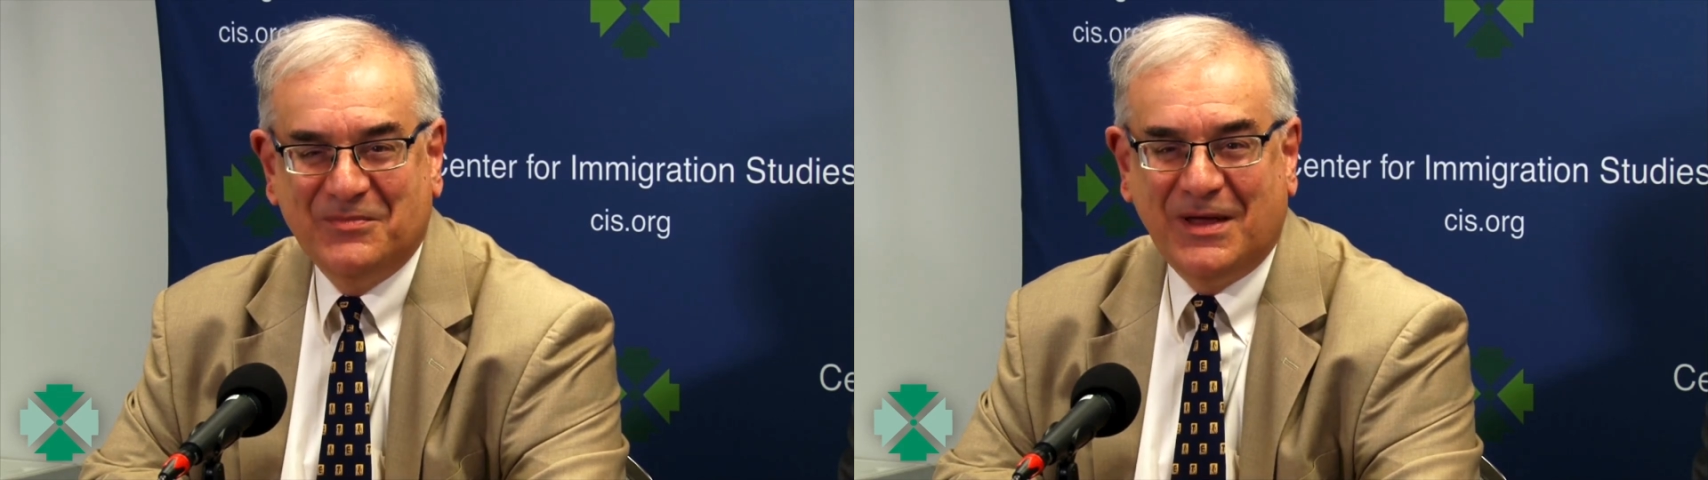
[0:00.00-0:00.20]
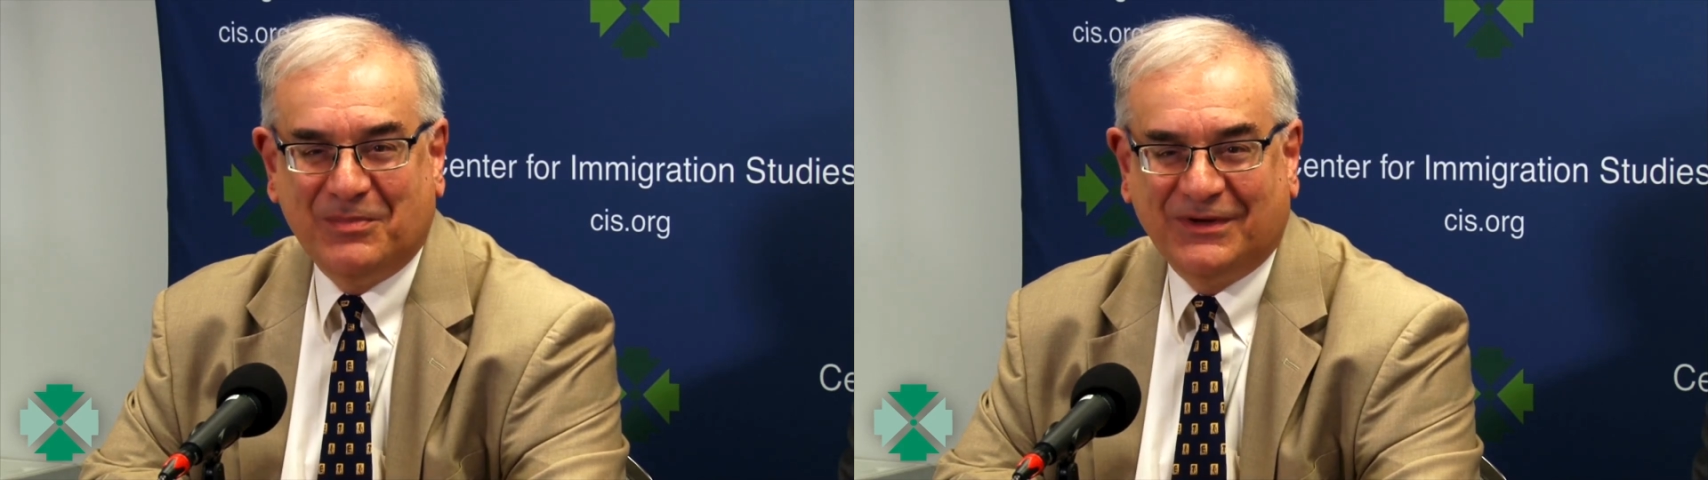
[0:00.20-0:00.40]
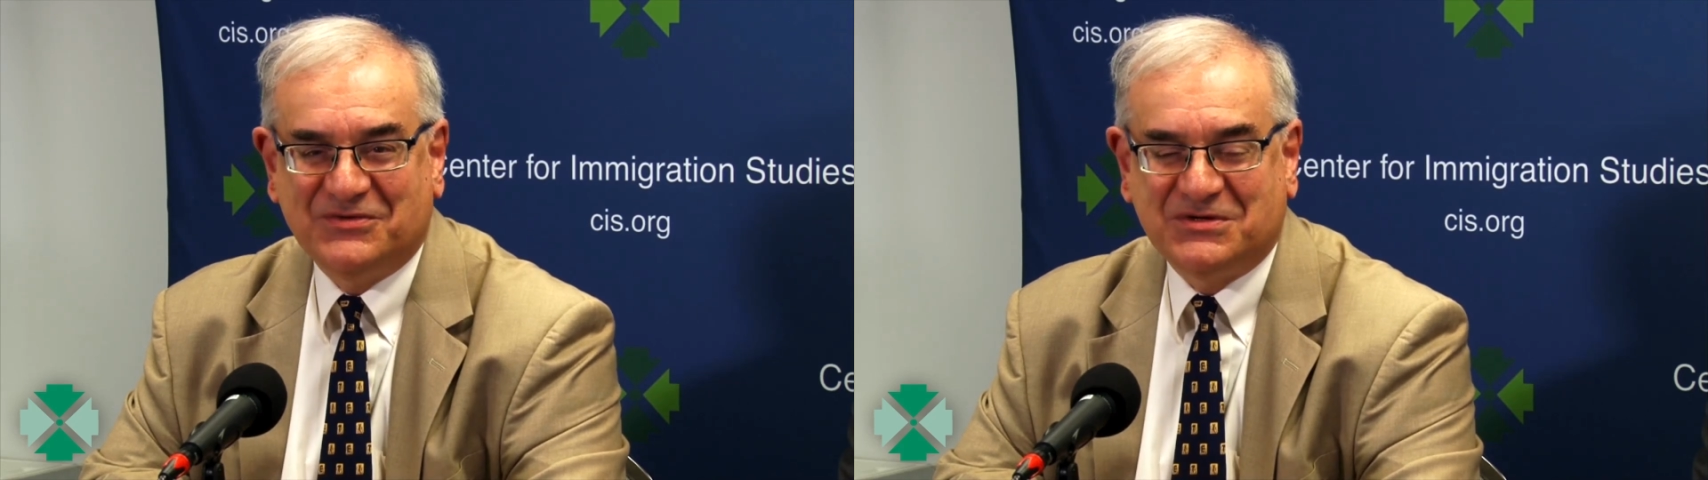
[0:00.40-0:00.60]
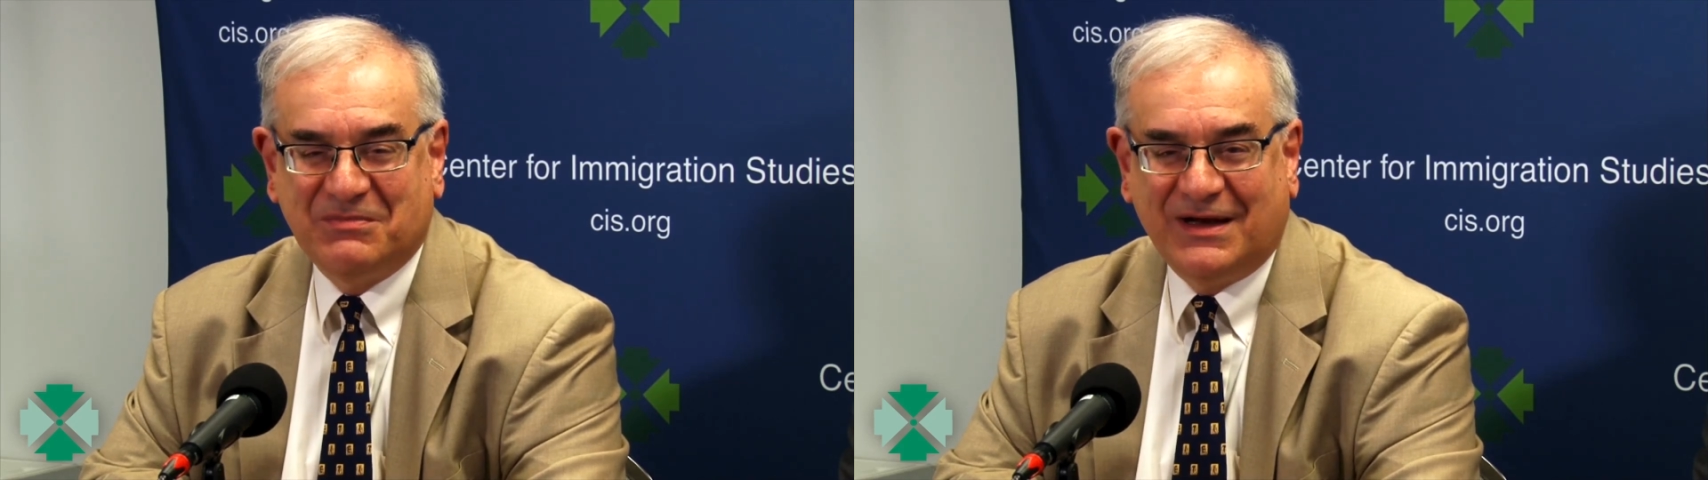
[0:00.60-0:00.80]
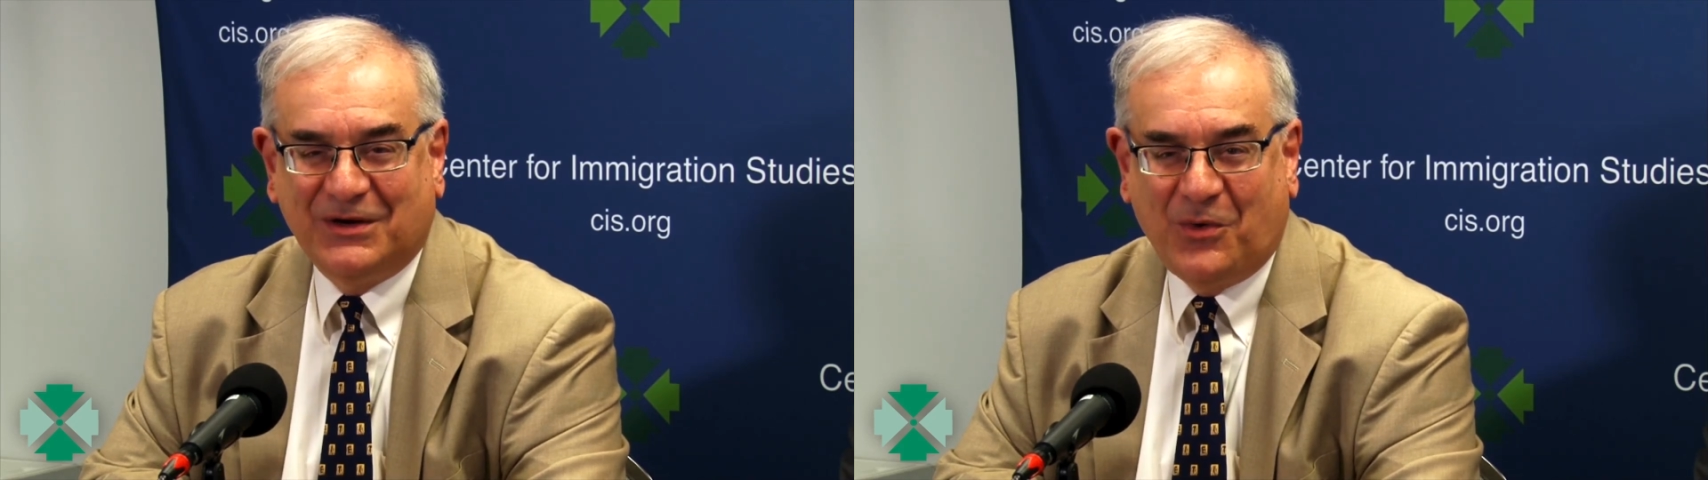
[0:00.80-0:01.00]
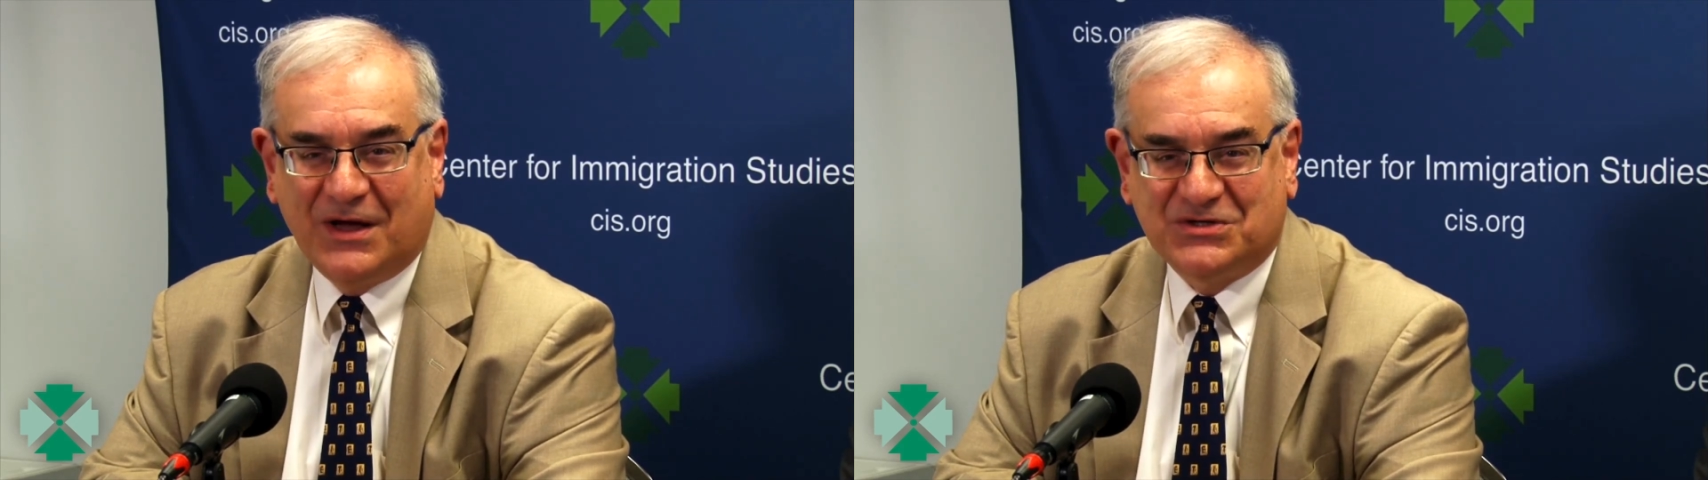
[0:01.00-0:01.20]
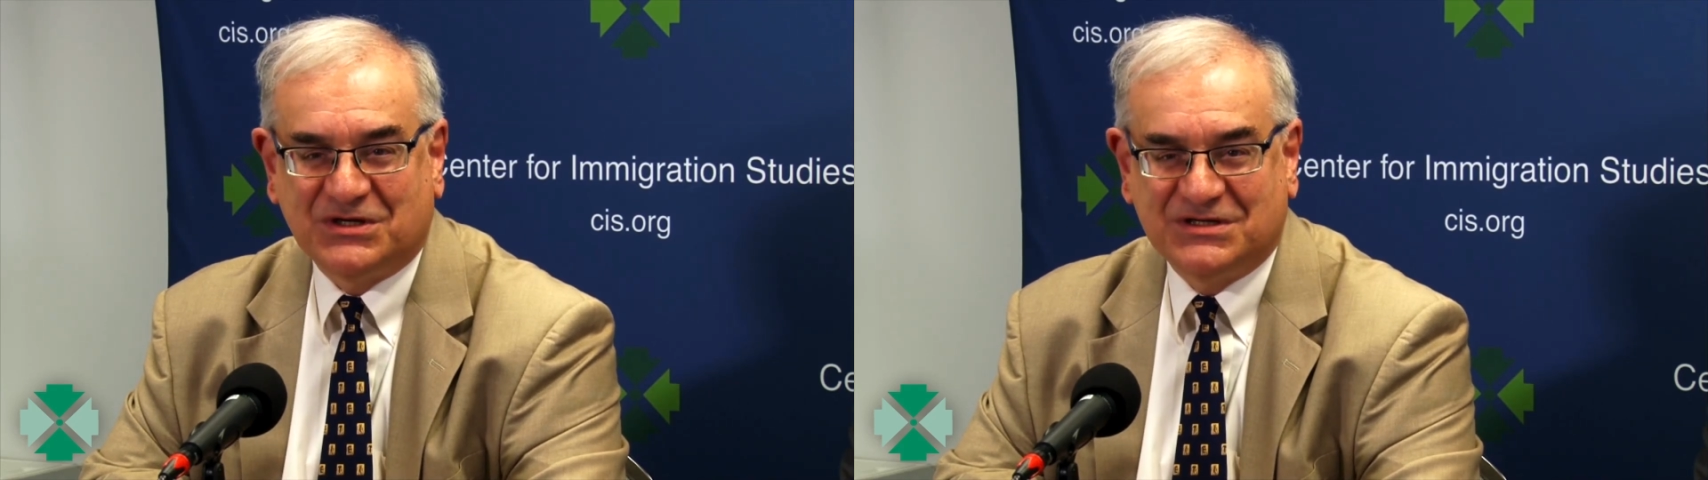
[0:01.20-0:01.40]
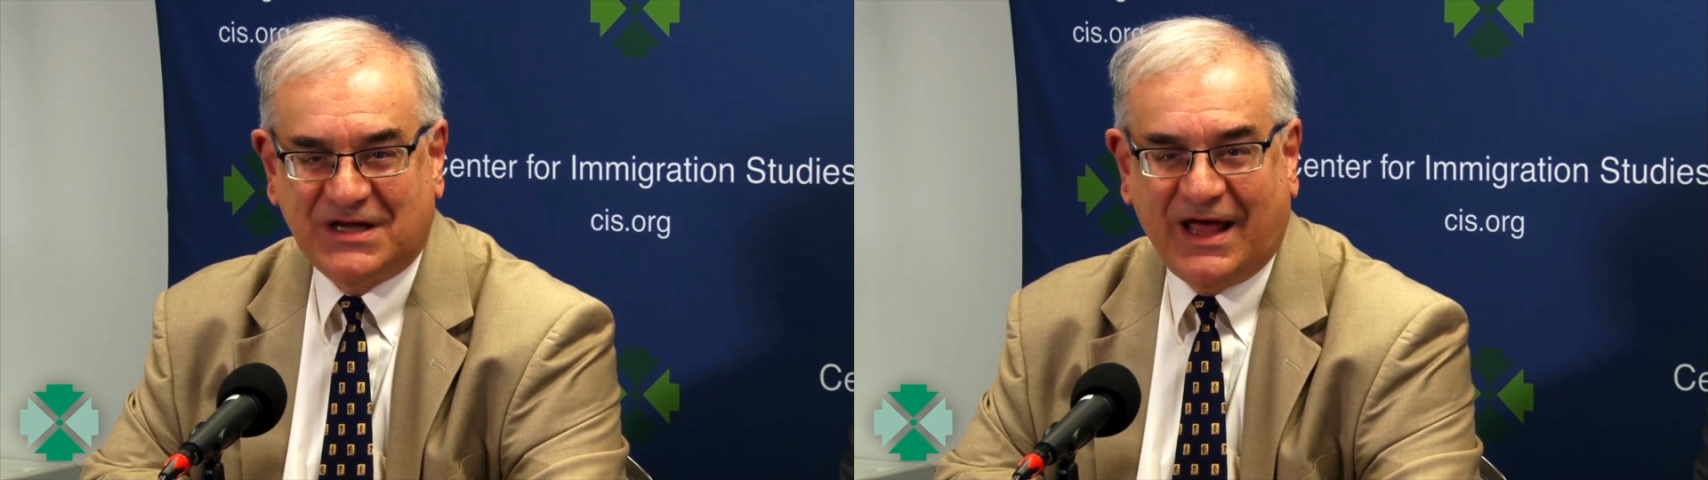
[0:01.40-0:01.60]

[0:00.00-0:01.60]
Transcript: people have submitted questions.